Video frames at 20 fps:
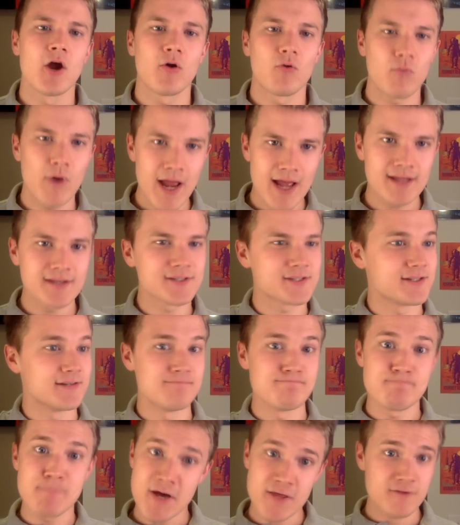Rand's the
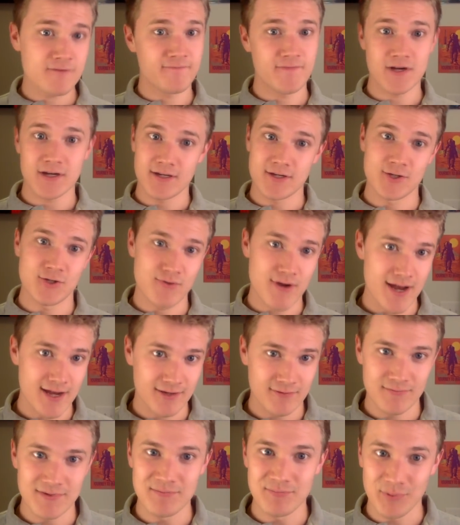motherfucking
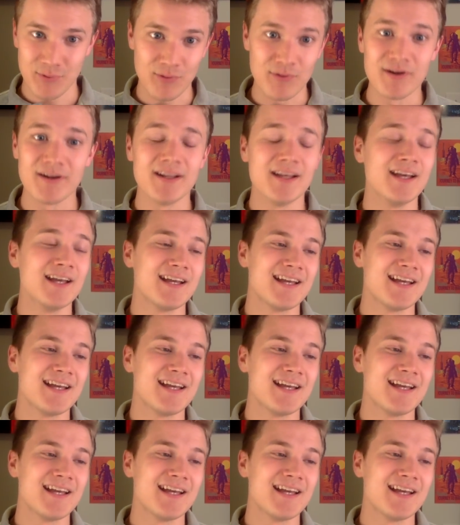dragon reborn.